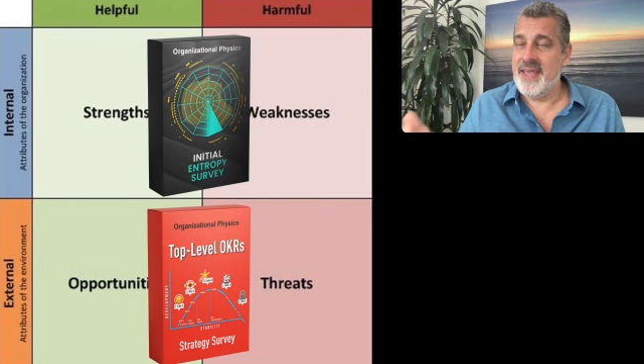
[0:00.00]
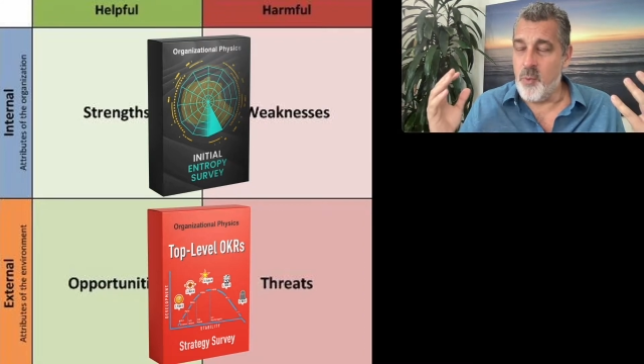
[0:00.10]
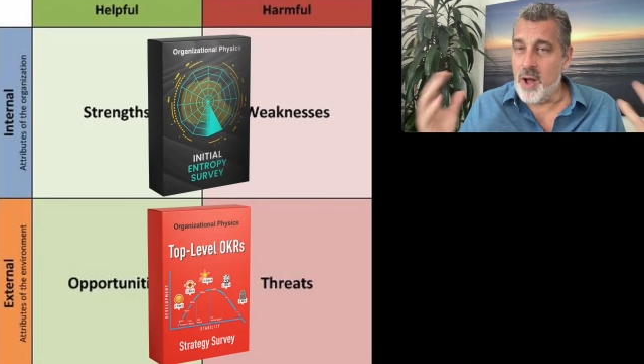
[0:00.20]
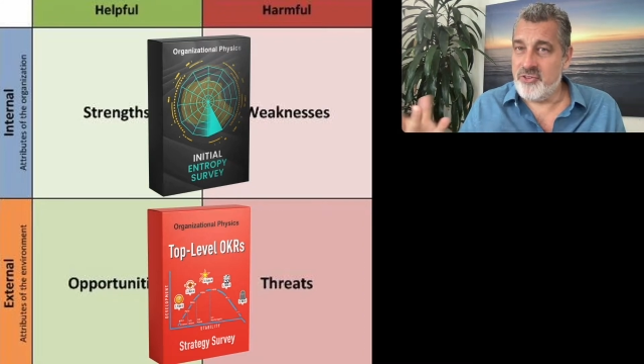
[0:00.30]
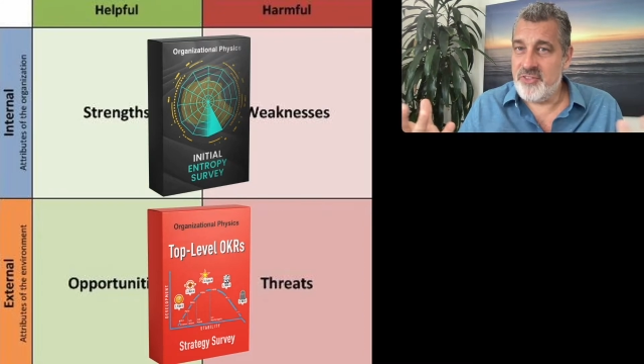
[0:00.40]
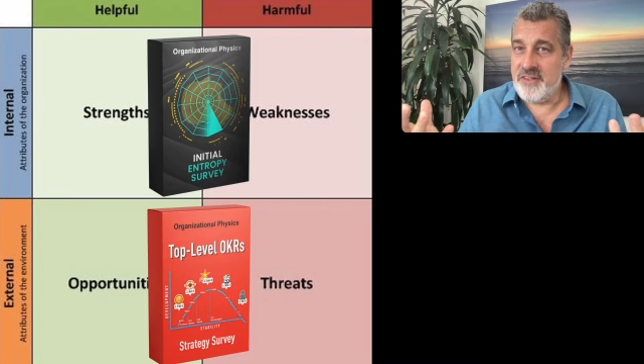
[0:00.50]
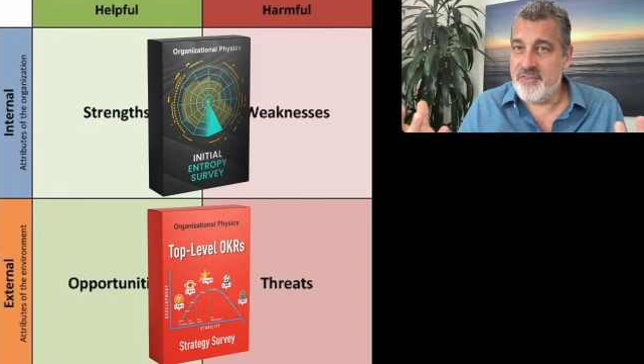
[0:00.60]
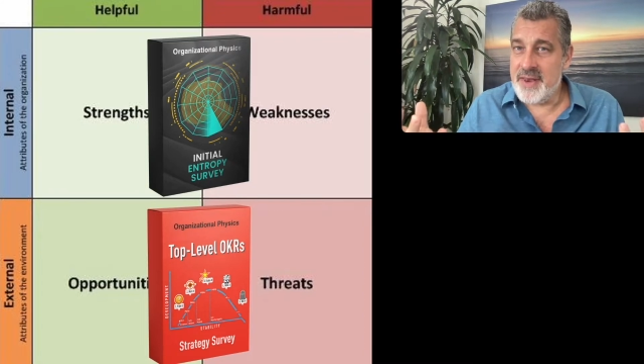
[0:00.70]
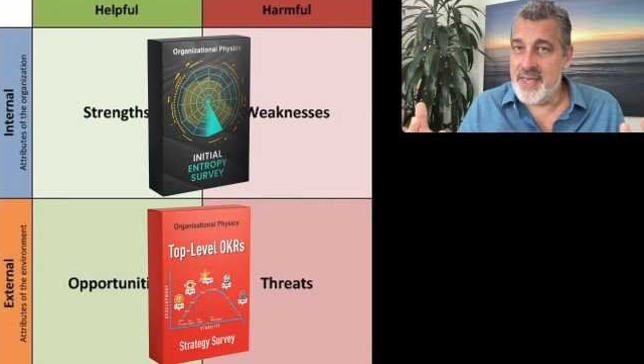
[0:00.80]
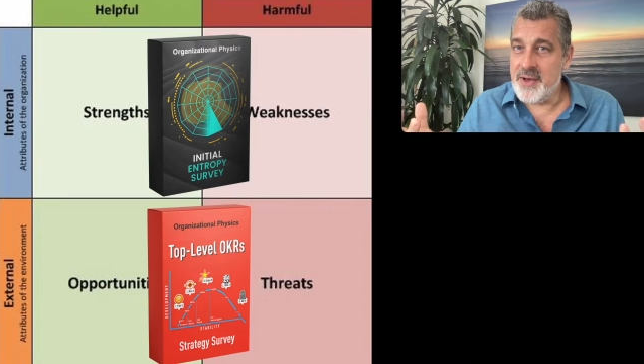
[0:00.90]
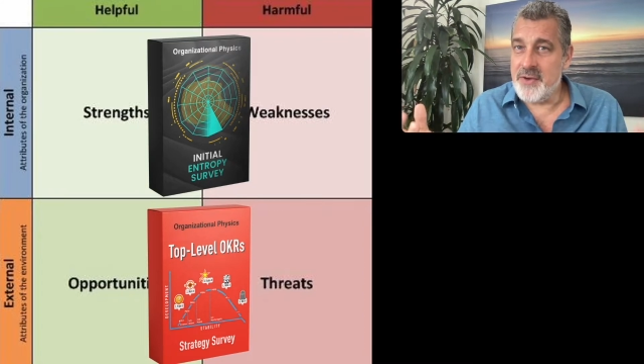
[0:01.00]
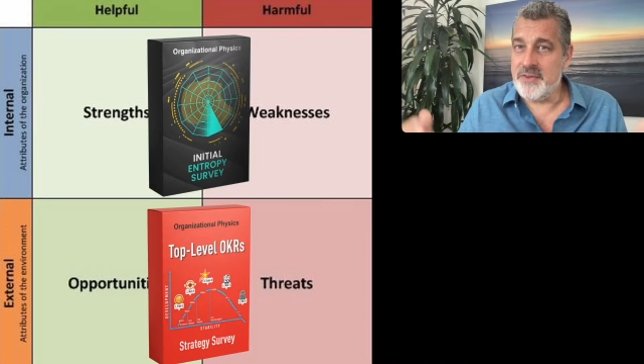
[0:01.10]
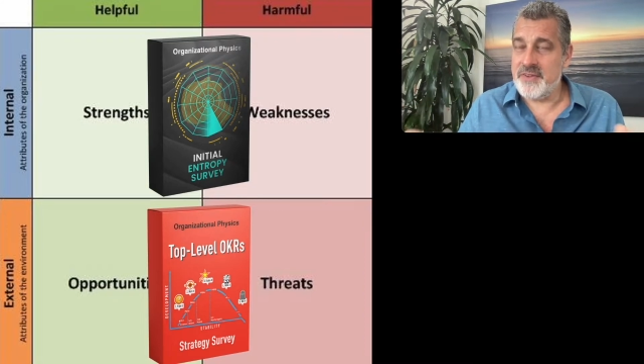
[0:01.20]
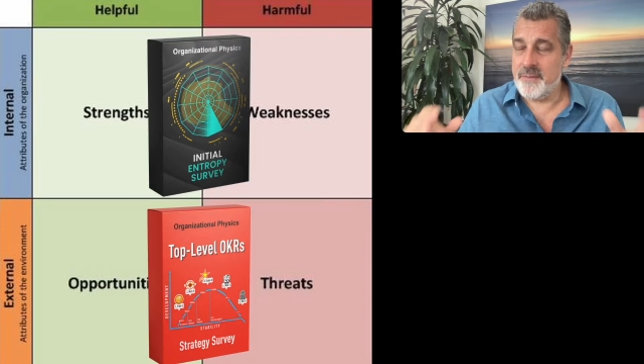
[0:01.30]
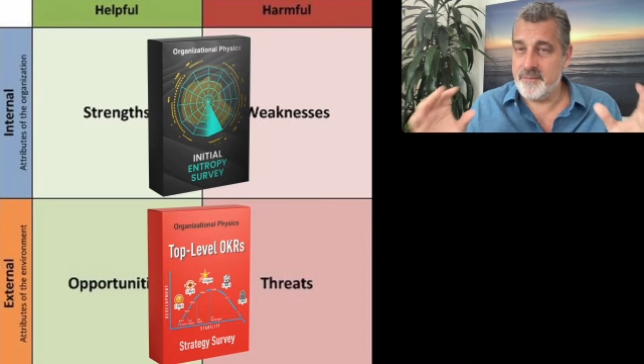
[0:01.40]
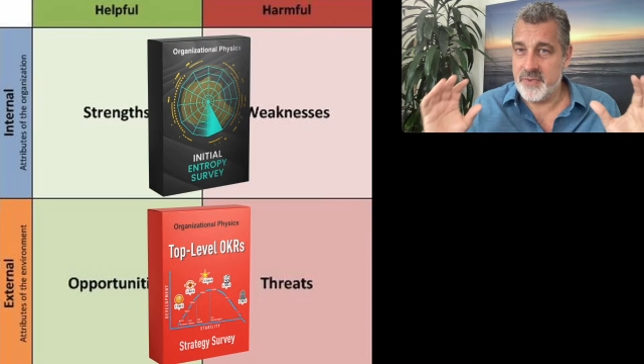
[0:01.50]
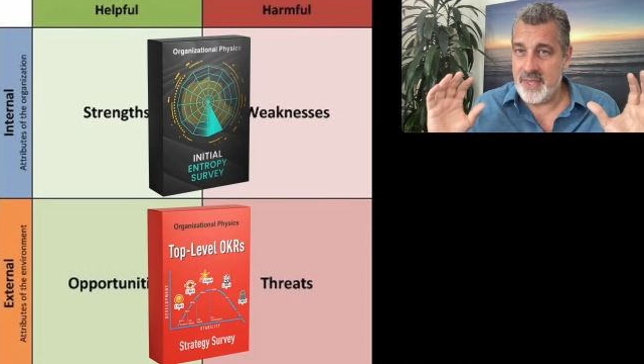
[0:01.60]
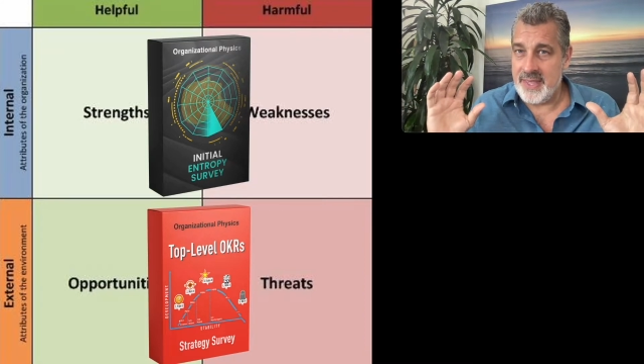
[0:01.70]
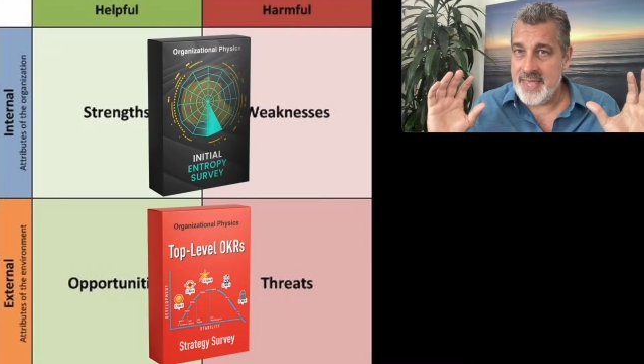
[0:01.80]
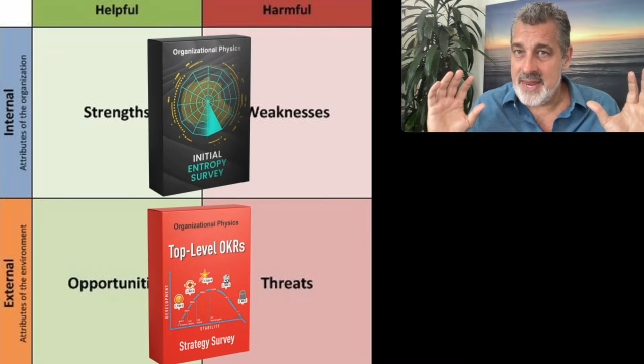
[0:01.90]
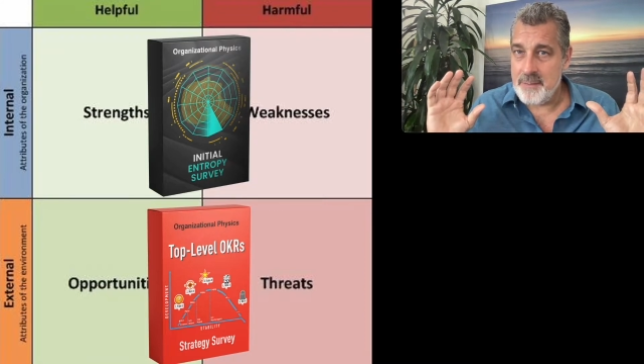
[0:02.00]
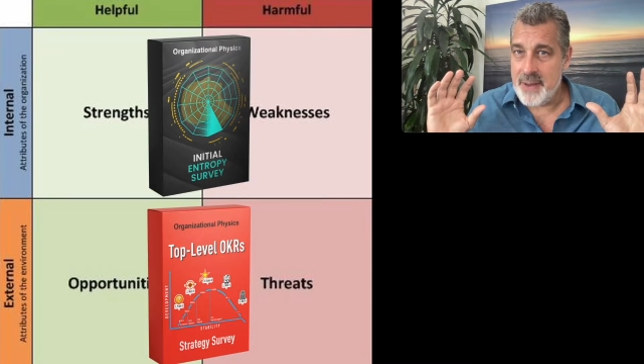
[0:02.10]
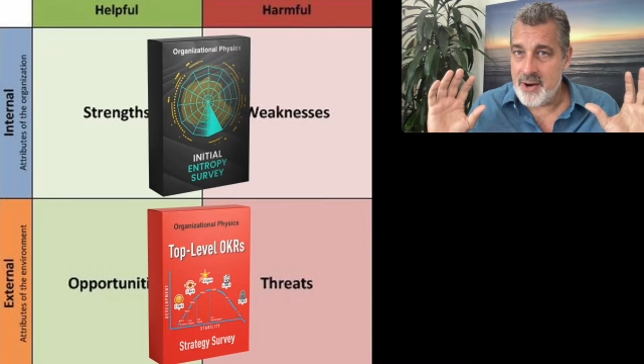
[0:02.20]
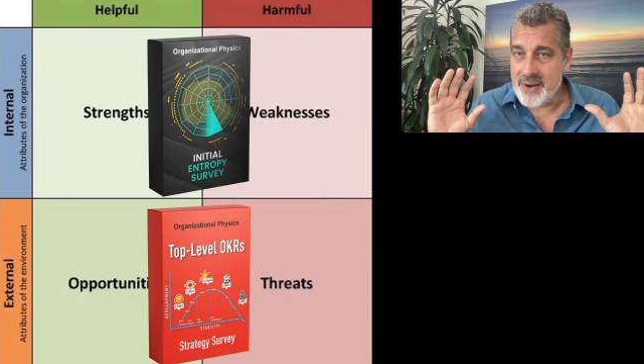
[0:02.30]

Watch these videos, get a better